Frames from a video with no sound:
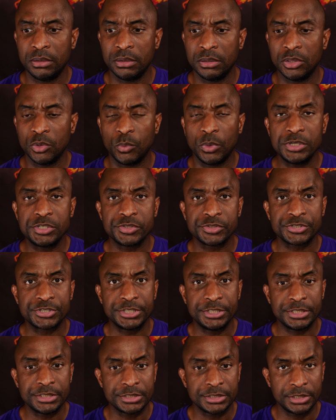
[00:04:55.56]
The wage of
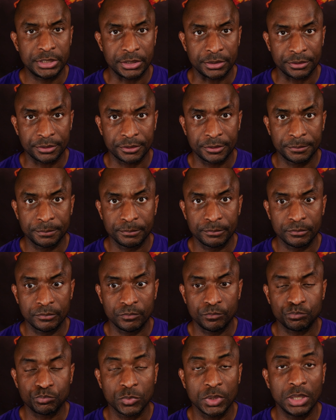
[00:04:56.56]
sin is death,
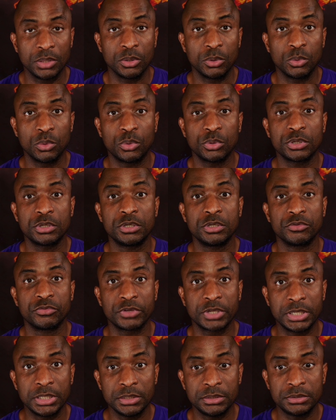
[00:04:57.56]
and the Lord could have
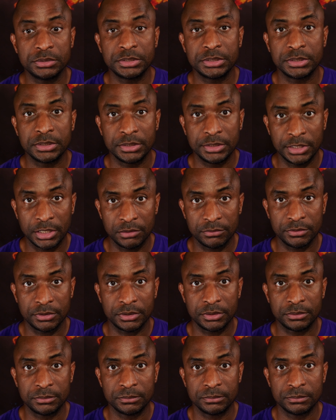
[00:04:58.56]
killed David.